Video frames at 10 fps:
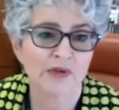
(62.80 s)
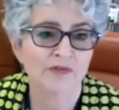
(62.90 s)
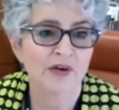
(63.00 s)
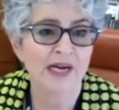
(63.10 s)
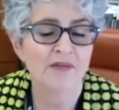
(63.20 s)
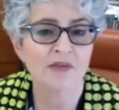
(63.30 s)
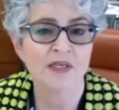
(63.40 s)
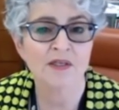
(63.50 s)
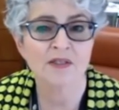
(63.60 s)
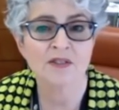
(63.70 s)
four to five
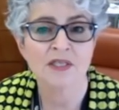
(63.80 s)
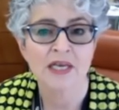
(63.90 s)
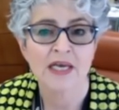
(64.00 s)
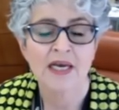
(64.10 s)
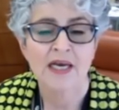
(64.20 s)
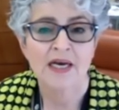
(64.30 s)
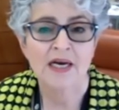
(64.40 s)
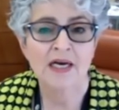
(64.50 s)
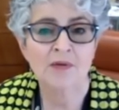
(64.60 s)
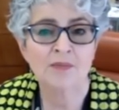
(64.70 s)
years.
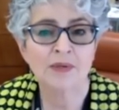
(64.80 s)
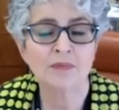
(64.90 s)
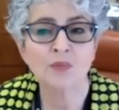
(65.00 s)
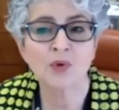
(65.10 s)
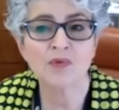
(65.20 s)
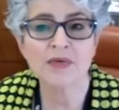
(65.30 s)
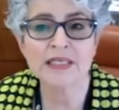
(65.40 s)
Um, but more